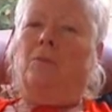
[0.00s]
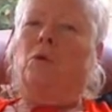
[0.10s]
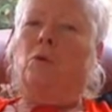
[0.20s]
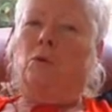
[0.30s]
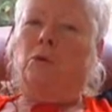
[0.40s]

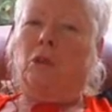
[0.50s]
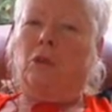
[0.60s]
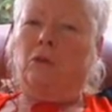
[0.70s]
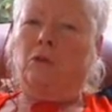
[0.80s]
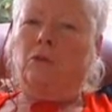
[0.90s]
you're
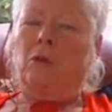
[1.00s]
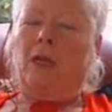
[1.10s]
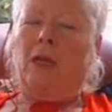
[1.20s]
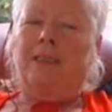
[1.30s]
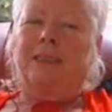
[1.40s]
also
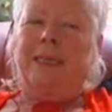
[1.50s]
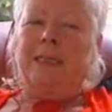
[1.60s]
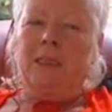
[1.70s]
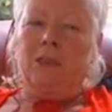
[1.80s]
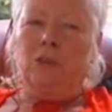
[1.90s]

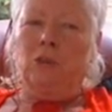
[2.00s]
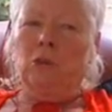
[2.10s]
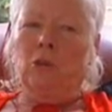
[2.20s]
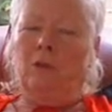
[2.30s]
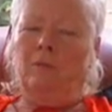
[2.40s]
extending a
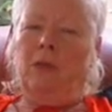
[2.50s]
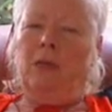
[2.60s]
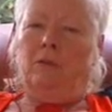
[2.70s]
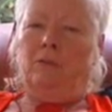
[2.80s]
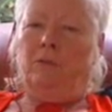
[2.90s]
circle of
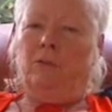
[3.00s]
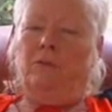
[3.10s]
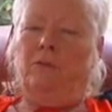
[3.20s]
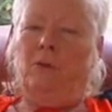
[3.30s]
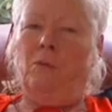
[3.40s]
love
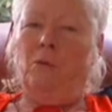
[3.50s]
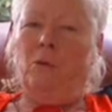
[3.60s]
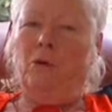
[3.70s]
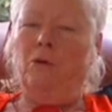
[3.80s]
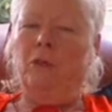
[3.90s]
from
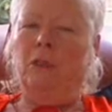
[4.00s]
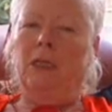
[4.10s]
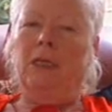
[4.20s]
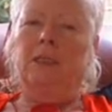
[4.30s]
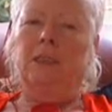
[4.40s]
your own inner
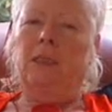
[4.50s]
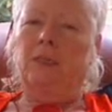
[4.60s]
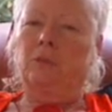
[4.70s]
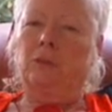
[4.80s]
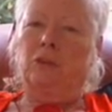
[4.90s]

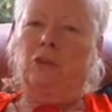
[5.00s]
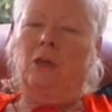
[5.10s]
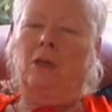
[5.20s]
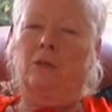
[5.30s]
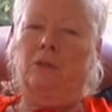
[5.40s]
landscape to the
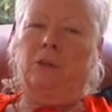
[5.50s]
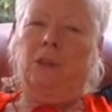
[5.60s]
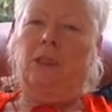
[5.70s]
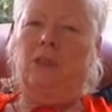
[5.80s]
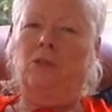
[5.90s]
child that's
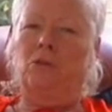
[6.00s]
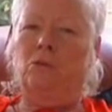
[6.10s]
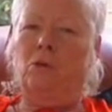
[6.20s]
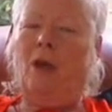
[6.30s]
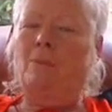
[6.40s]
in
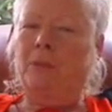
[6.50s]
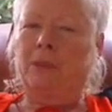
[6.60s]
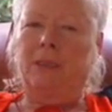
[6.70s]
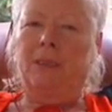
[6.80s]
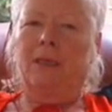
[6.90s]
your
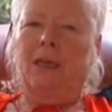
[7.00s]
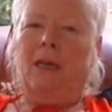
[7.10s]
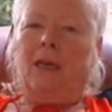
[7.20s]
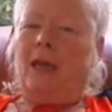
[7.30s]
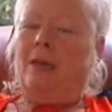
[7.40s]
company
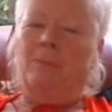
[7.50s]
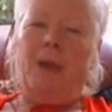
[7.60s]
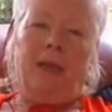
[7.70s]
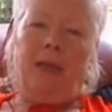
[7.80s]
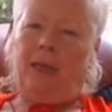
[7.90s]
and
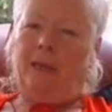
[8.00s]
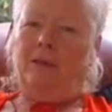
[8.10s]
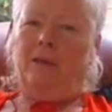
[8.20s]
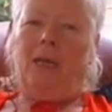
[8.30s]
back again.